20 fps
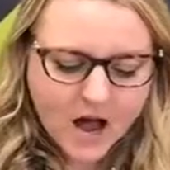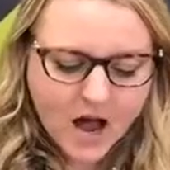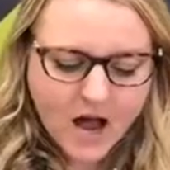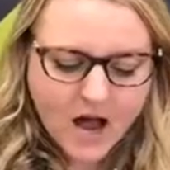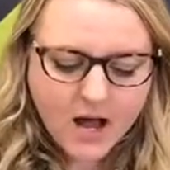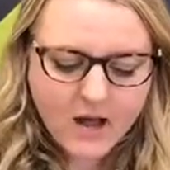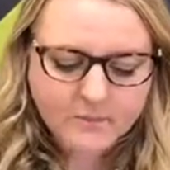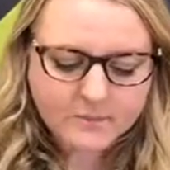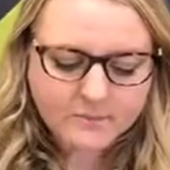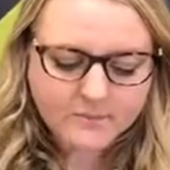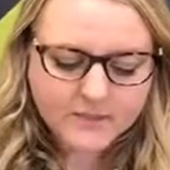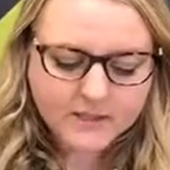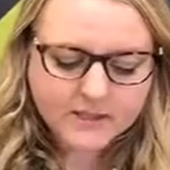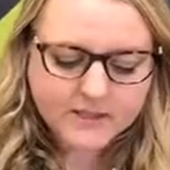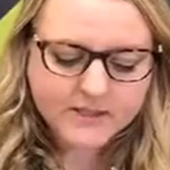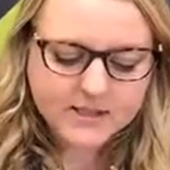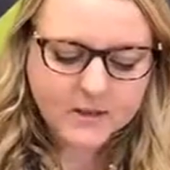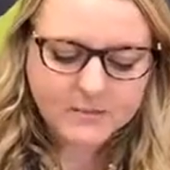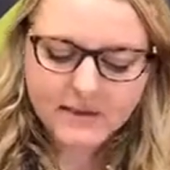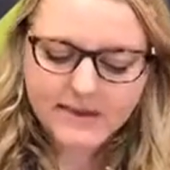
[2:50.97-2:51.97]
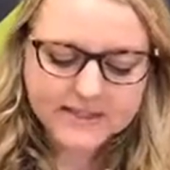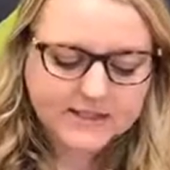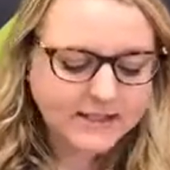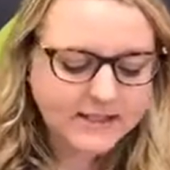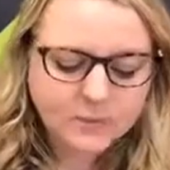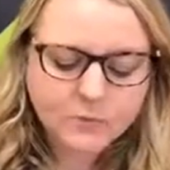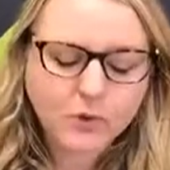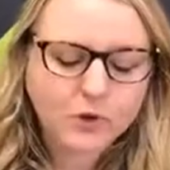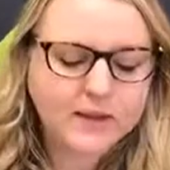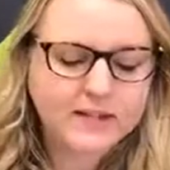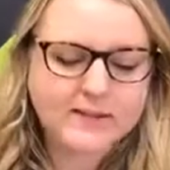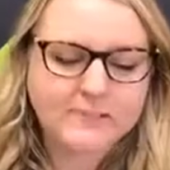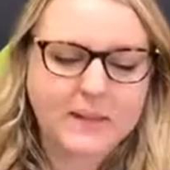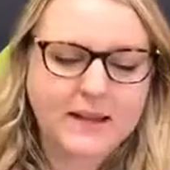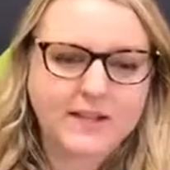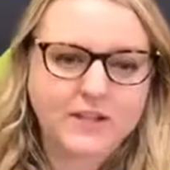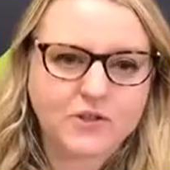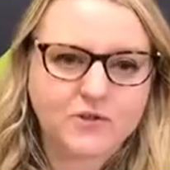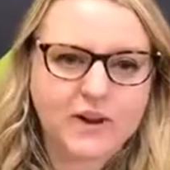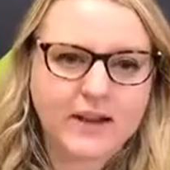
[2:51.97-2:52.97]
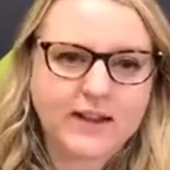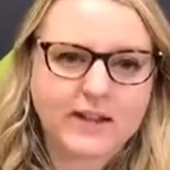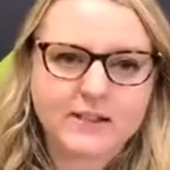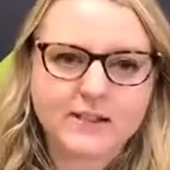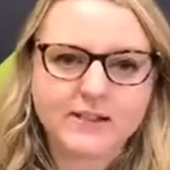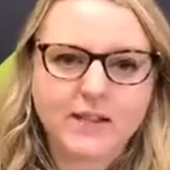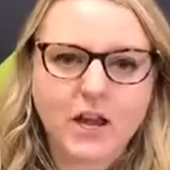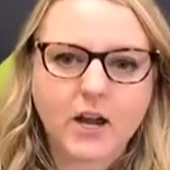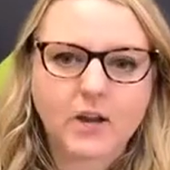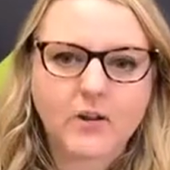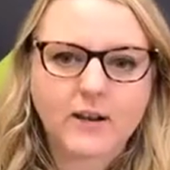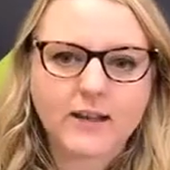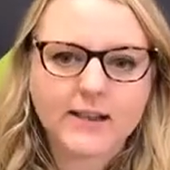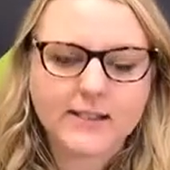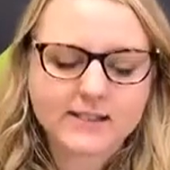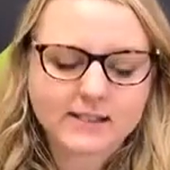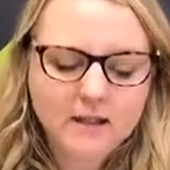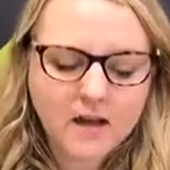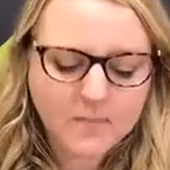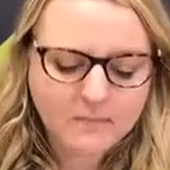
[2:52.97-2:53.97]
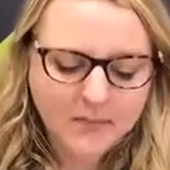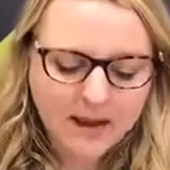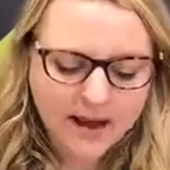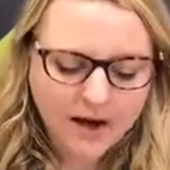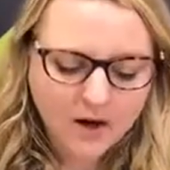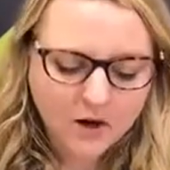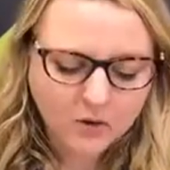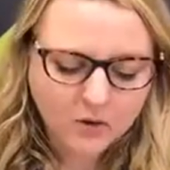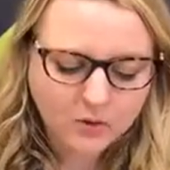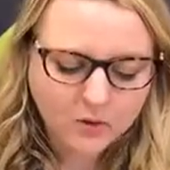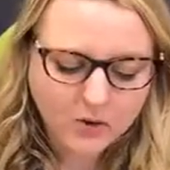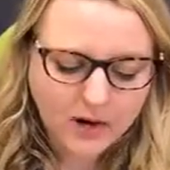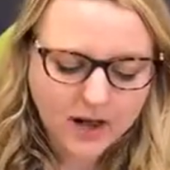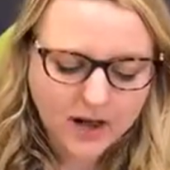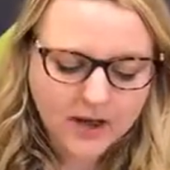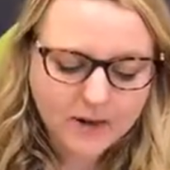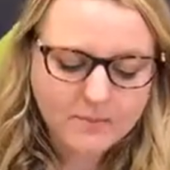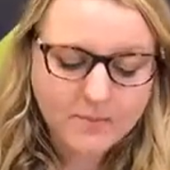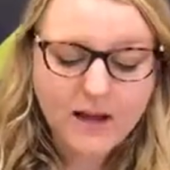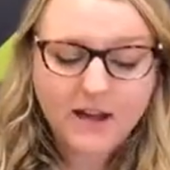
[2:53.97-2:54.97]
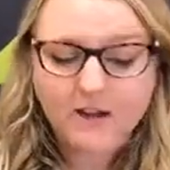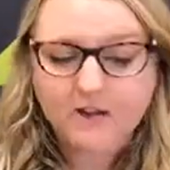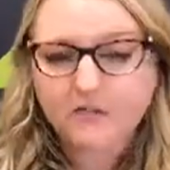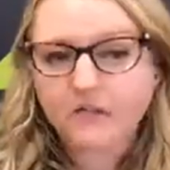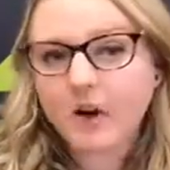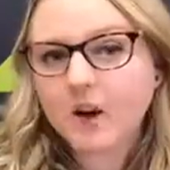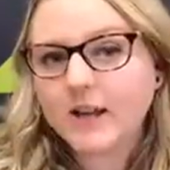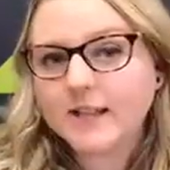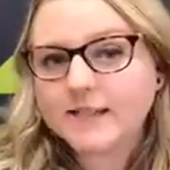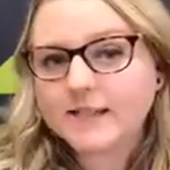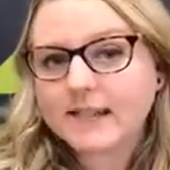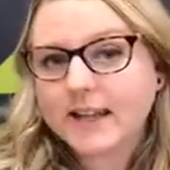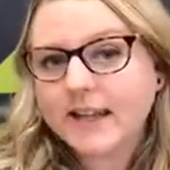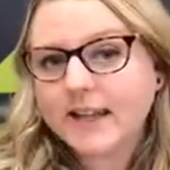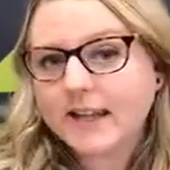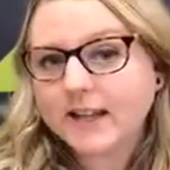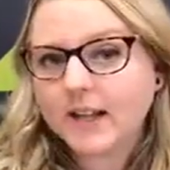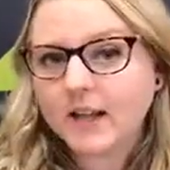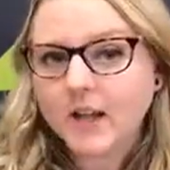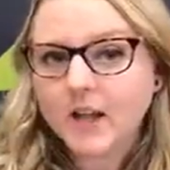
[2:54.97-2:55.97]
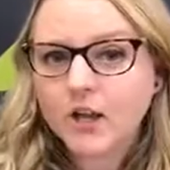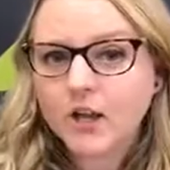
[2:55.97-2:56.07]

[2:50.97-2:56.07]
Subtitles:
So basically, what is mentoring? So it's about advising,